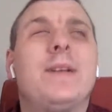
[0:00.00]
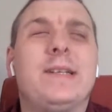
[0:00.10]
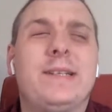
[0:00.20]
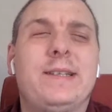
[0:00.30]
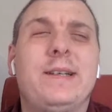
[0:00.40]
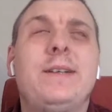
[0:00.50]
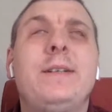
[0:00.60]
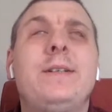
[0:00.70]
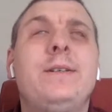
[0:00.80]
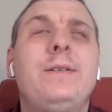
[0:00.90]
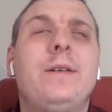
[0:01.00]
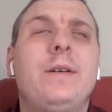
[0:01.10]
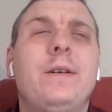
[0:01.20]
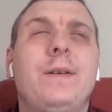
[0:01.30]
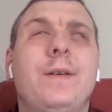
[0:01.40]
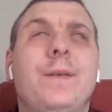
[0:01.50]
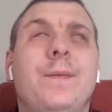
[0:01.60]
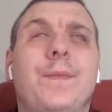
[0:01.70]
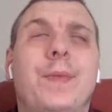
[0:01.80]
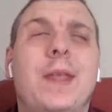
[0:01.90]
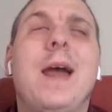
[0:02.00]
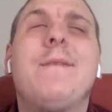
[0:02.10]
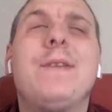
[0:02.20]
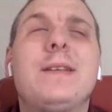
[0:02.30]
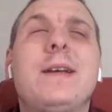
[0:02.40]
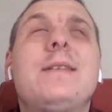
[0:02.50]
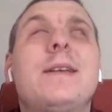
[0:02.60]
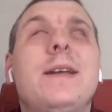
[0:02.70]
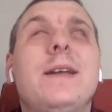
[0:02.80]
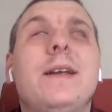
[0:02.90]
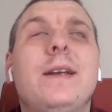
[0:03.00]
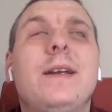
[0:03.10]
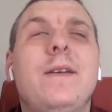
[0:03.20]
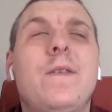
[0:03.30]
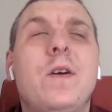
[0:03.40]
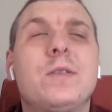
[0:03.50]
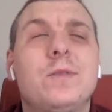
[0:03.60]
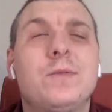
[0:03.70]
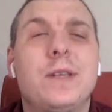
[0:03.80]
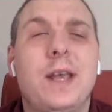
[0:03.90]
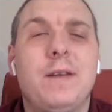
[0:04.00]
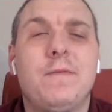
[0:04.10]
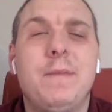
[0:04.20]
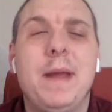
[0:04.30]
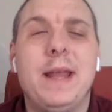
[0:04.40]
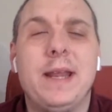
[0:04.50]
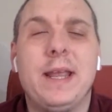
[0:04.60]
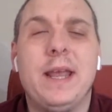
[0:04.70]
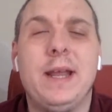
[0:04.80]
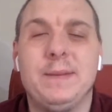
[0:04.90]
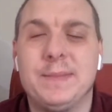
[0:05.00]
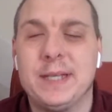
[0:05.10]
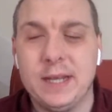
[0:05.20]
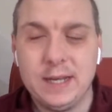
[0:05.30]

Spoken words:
So Gavin's asking if Arsenal's remaining games